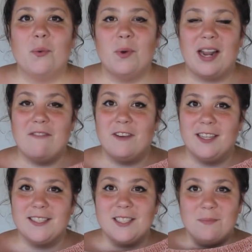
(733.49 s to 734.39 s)
When I
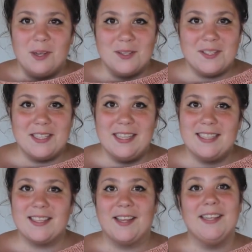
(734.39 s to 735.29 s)
first posted
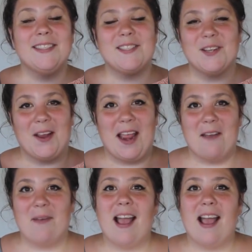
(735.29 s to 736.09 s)
this on Instagram,